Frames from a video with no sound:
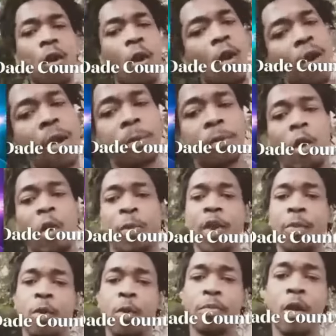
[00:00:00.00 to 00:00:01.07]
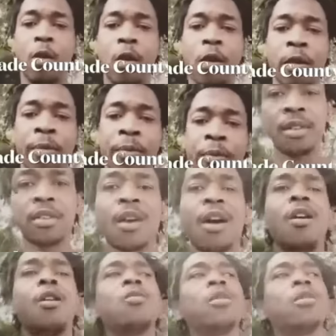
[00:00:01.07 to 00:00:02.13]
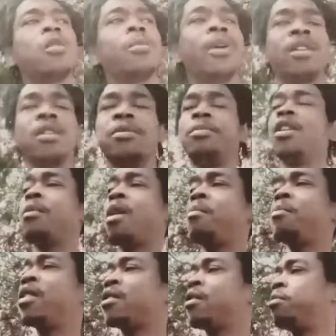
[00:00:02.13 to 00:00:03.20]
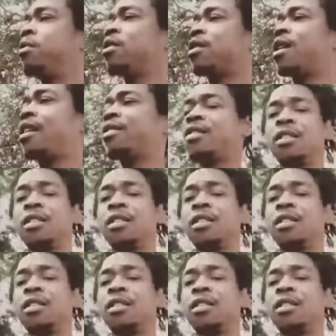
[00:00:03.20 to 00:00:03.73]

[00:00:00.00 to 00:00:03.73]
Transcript: Go, go help those people, bro. So I don't want nobody to get my message, mister.